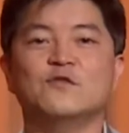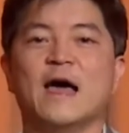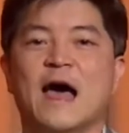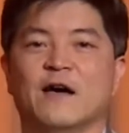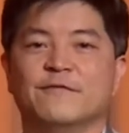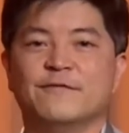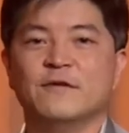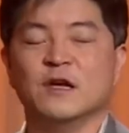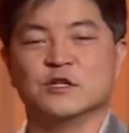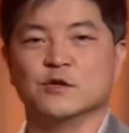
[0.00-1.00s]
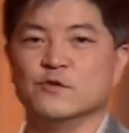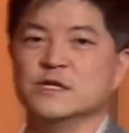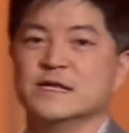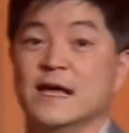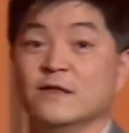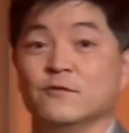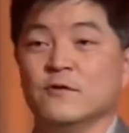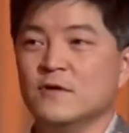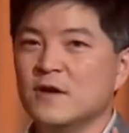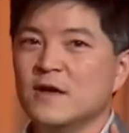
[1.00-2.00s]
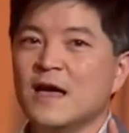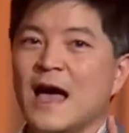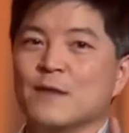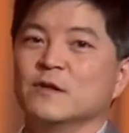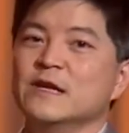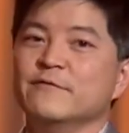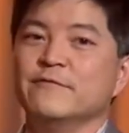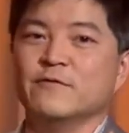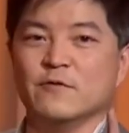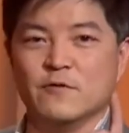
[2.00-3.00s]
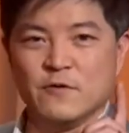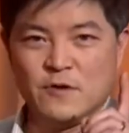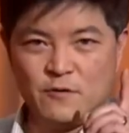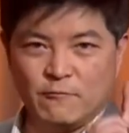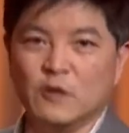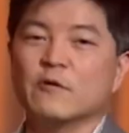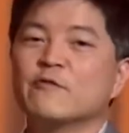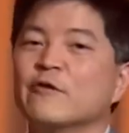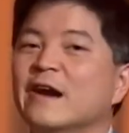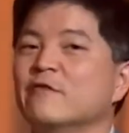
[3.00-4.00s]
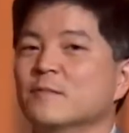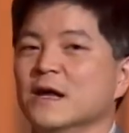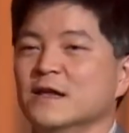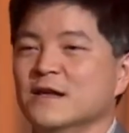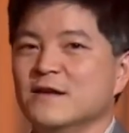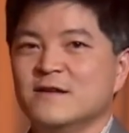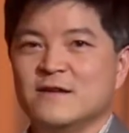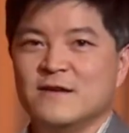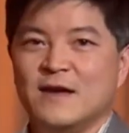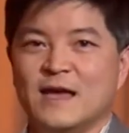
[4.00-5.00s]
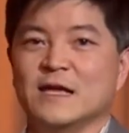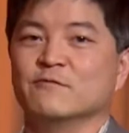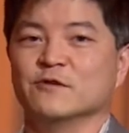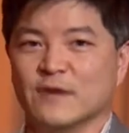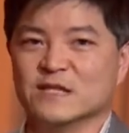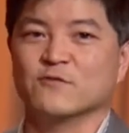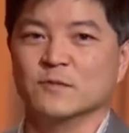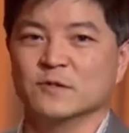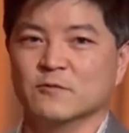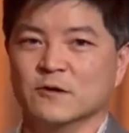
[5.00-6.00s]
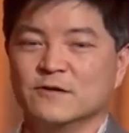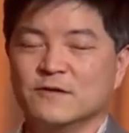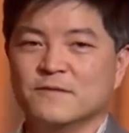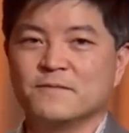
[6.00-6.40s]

do have a solution that I believe will work for everybody and that will transform the world.